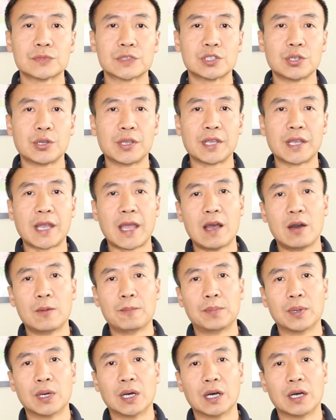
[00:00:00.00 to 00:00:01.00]
So it
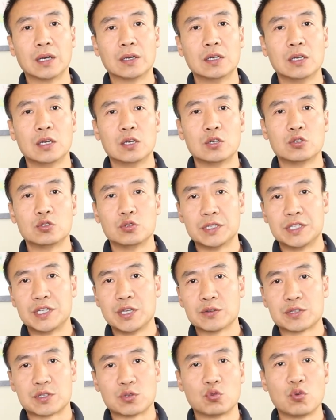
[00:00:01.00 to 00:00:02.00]
helps
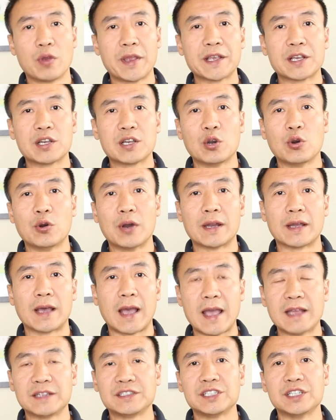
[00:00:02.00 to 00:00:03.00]
reduce wrinkle
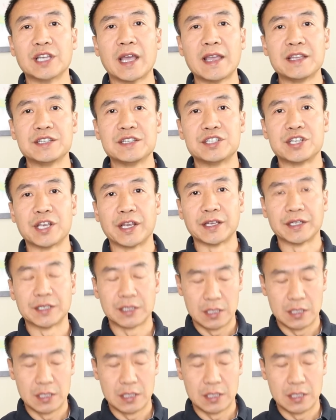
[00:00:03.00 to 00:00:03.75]
and anti-aging.